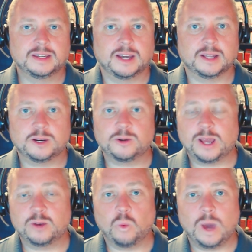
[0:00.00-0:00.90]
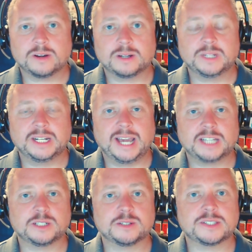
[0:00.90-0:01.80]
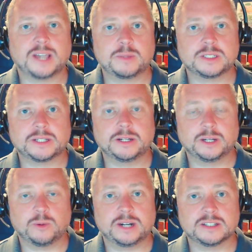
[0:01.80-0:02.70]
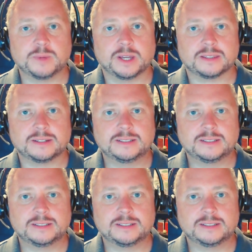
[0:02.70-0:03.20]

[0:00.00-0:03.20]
Hello and welcome to National Cybersecurity Awareness Month.